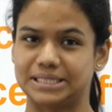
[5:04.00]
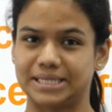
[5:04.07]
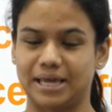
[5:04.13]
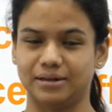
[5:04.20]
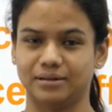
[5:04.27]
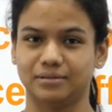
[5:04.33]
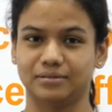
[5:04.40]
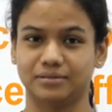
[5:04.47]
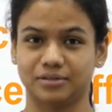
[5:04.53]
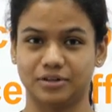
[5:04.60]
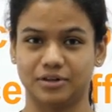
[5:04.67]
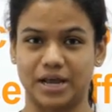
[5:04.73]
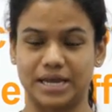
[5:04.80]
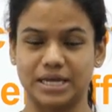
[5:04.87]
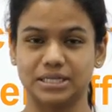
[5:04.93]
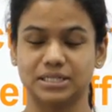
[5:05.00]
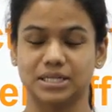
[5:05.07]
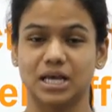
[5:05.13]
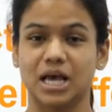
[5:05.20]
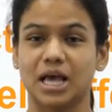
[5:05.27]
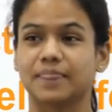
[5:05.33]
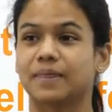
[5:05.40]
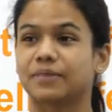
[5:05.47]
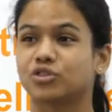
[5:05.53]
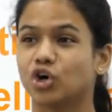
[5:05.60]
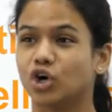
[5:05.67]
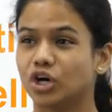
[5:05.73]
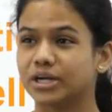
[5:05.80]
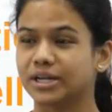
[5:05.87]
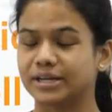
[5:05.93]
cell, right? The
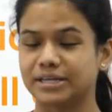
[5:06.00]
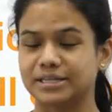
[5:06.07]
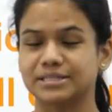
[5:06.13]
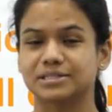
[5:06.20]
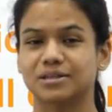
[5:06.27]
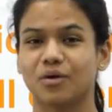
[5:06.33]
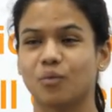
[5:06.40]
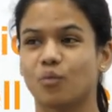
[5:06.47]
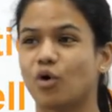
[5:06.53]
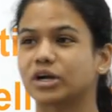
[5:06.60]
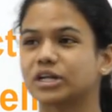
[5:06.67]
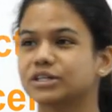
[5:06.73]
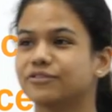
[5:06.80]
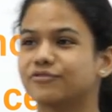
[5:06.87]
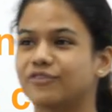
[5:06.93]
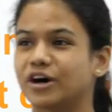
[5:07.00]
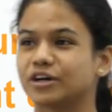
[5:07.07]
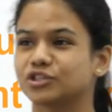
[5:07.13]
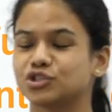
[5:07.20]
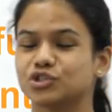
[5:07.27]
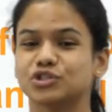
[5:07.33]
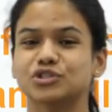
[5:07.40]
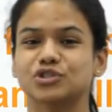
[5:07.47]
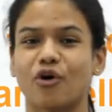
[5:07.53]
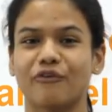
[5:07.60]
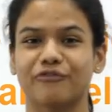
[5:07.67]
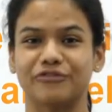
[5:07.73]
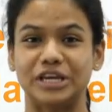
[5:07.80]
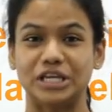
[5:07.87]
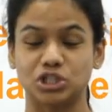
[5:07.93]
third is what are the functions
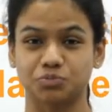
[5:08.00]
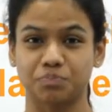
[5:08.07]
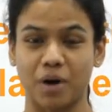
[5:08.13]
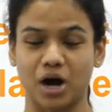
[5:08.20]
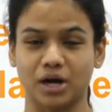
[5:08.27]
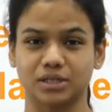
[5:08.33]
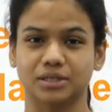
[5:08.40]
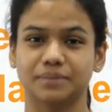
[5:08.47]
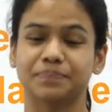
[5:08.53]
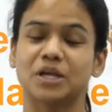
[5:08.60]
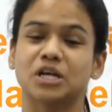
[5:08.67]
of each part?